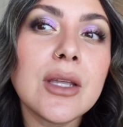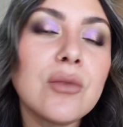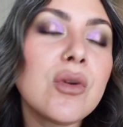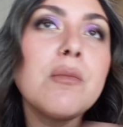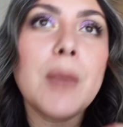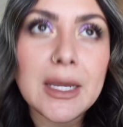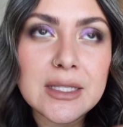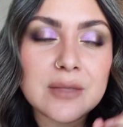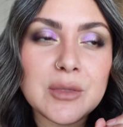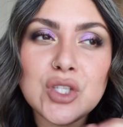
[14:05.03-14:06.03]
It
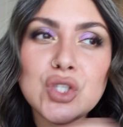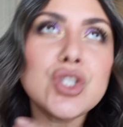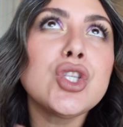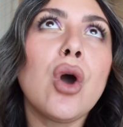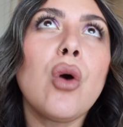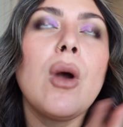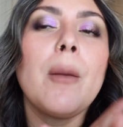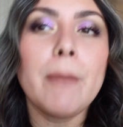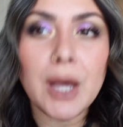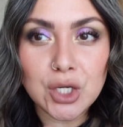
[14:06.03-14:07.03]
reminds me so
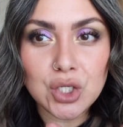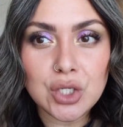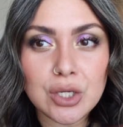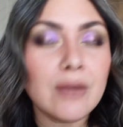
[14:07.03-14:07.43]
much